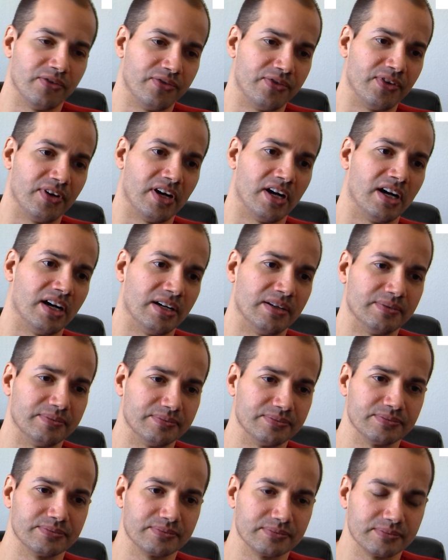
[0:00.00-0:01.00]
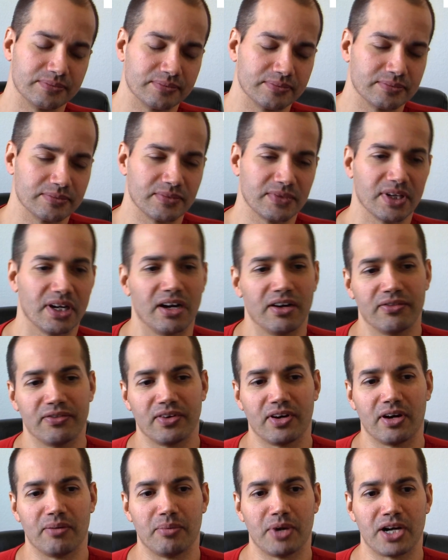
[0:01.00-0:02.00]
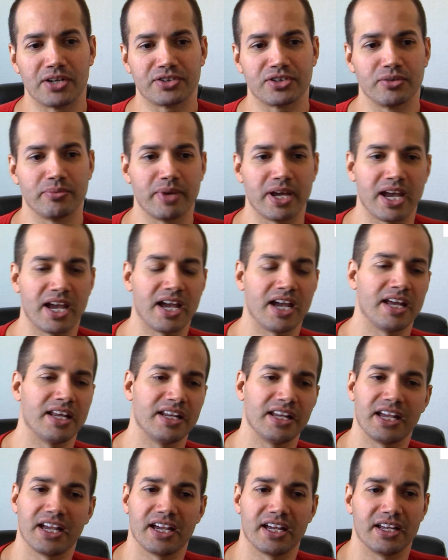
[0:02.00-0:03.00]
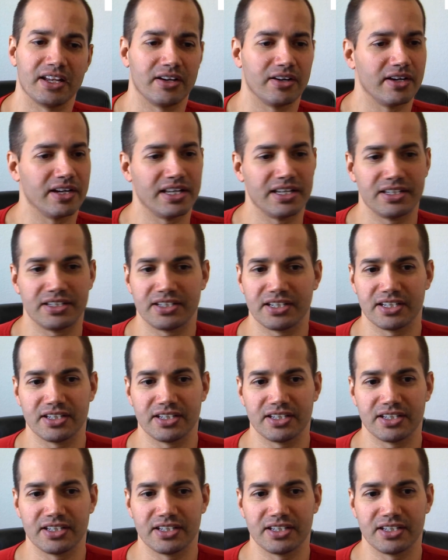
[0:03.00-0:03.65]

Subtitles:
Macho Man.